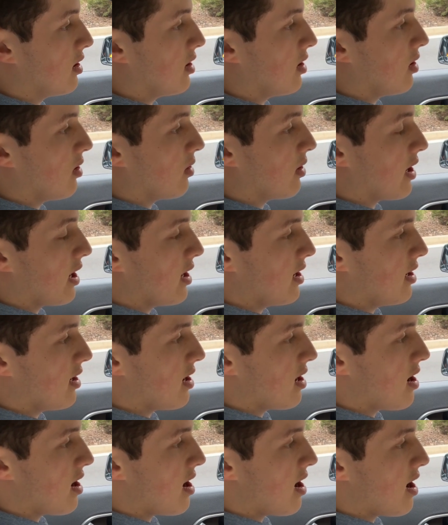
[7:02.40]
Okay,
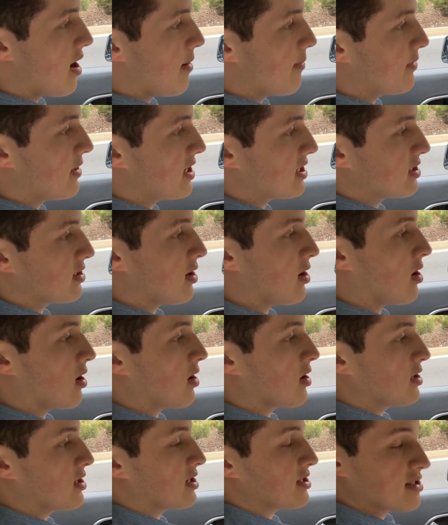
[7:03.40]
this
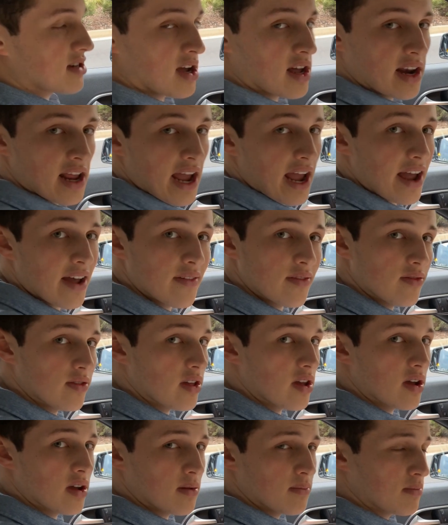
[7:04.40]
car does not have
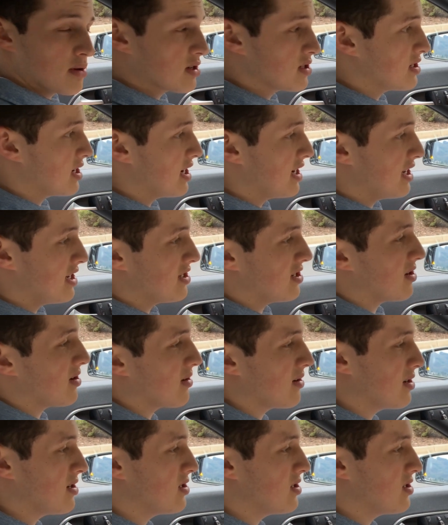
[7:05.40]
the Mercedes current